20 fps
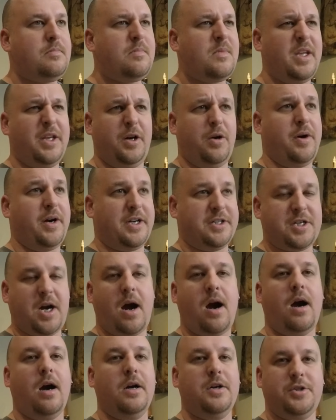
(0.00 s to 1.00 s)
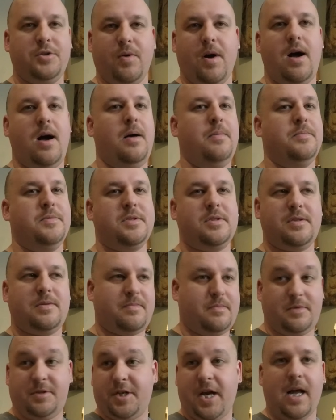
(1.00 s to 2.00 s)
on guitar,
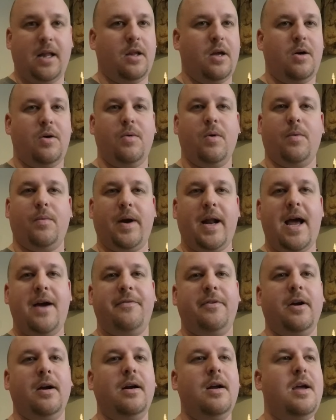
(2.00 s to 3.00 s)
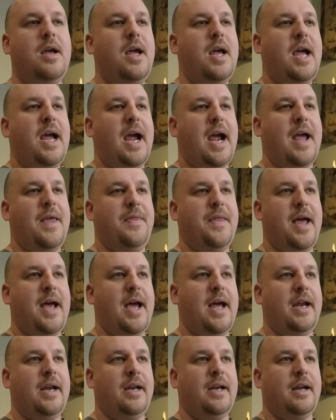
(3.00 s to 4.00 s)
drums, cello, or whatever. And
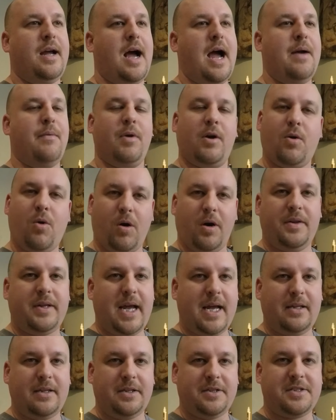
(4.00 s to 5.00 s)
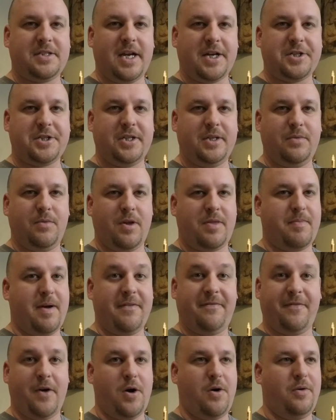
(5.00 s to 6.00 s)
then I record that little section with my
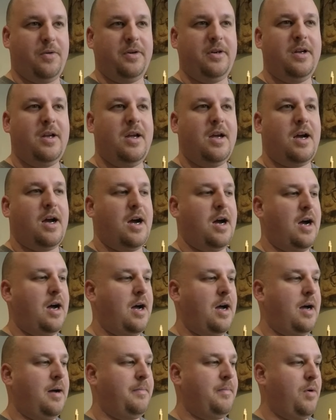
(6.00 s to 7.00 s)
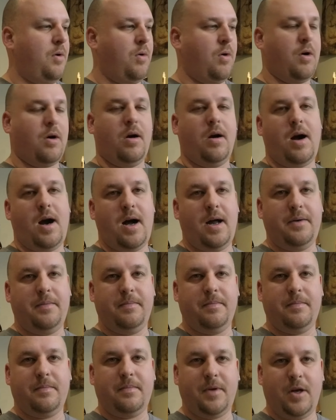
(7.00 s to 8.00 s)
phone, or
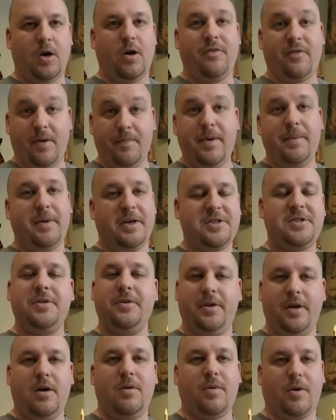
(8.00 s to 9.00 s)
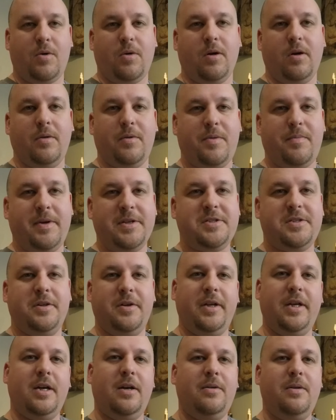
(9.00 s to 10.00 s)
on, if I'm in my studio, I'll record it with my
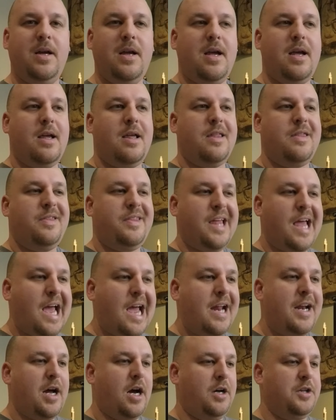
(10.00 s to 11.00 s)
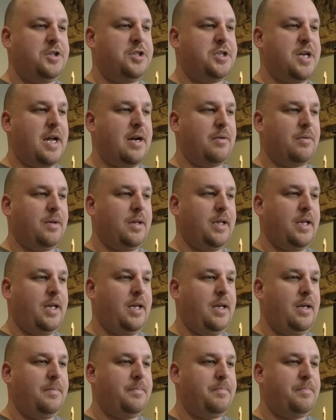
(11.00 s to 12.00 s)
studio. Then I'll
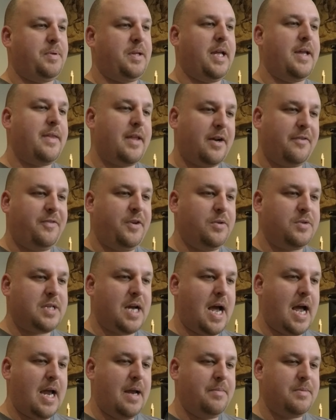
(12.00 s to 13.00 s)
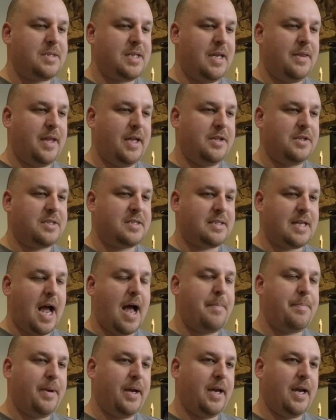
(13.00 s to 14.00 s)
generally play that a few times and then
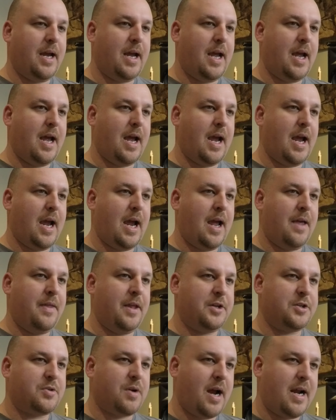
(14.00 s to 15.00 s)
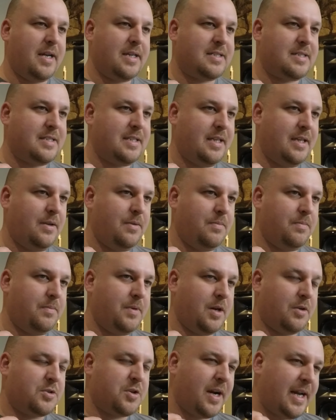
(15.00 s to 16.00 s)
stop it and then try to see,
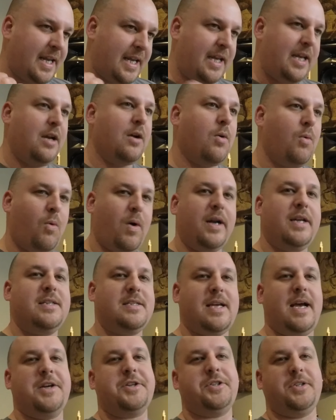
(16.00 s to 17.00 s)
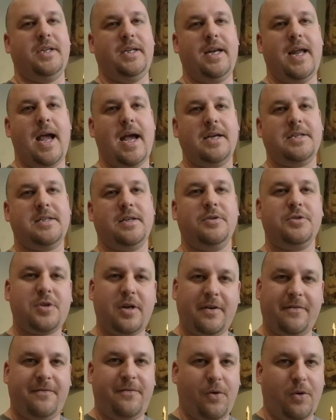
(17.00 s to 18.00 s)
try to hear what is actually next. I don't
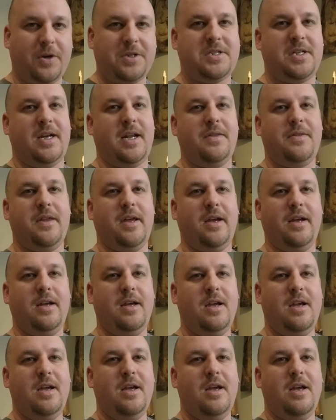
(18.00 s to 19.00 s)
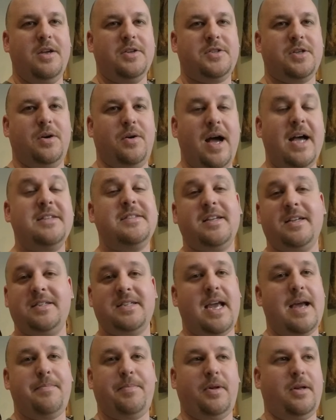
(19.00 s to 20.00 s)
try to force anything. So as an
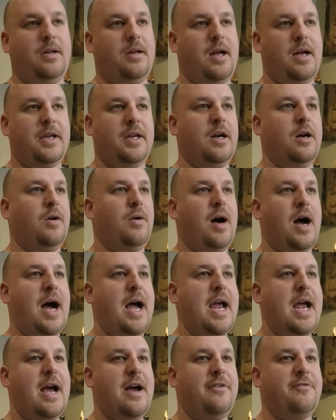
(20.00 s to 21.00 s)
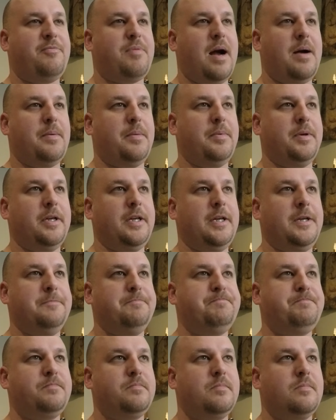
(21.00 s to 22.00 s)
example, I have
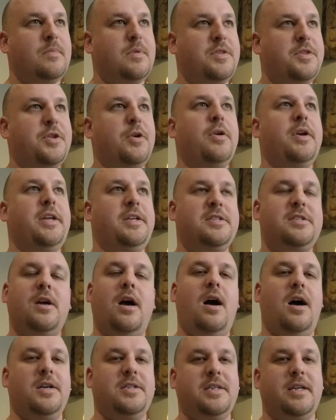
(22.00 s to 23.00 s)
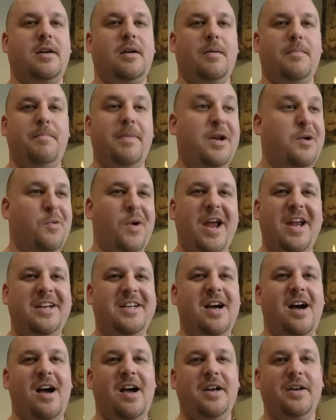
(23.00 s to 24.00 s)
probably 30 songs that are midway
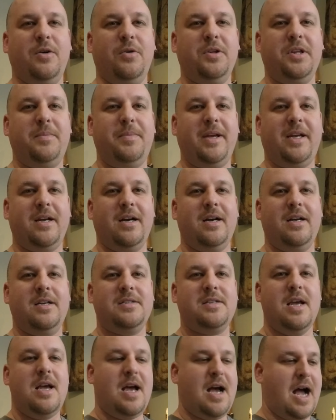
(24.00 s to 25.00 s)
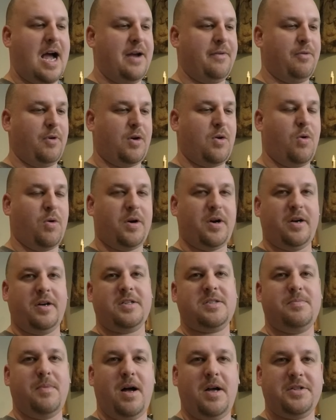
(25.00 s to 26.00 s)
done, only because I've recorded a
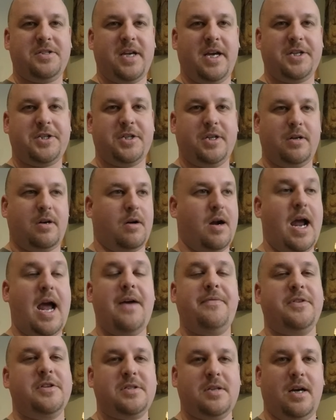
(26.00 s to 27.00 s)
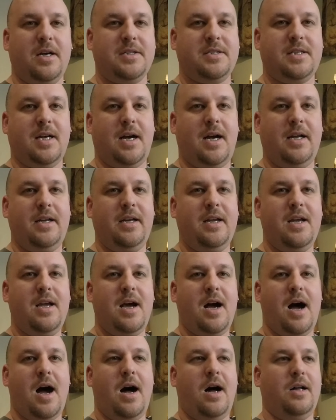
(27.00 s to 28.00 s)
small section or half the song's done.
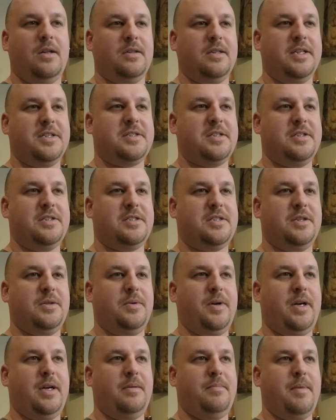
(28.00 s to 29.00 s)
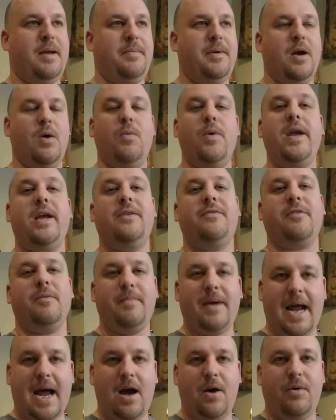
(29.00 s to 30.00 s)
I'll listen to it maybe a week
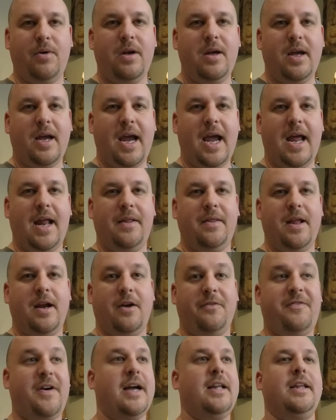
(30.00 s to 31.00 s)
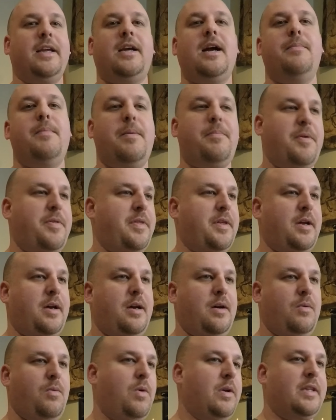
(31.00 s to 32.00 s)
from now, and then I'll finally come up with
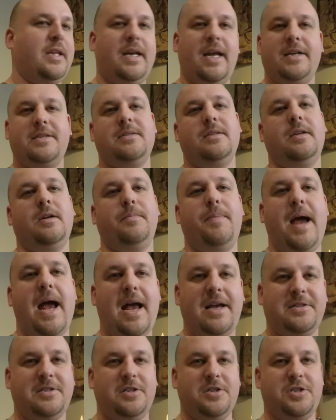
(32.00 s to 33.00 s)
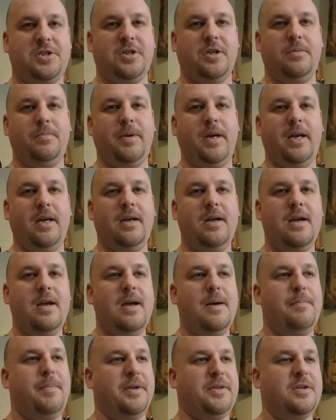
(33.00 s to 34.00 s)
what the next little passage should be.
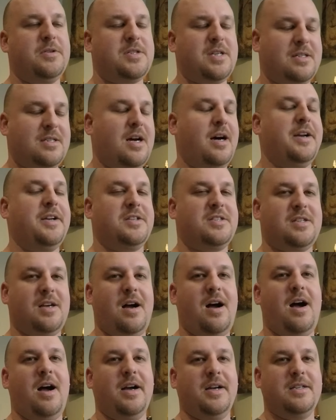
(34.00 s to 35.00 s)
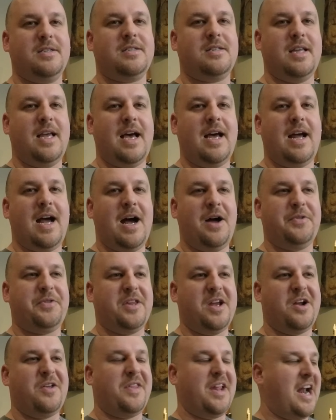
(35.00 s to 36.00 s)
But there's a ton of songs out
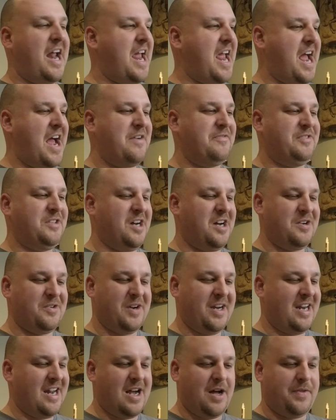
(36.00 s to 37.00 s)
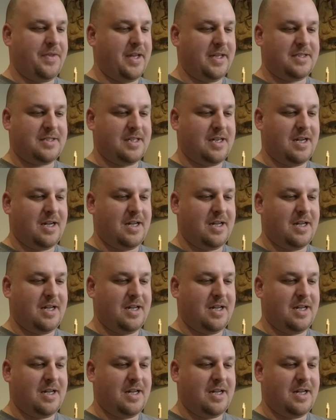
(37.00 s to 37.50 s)
there that I have done right now that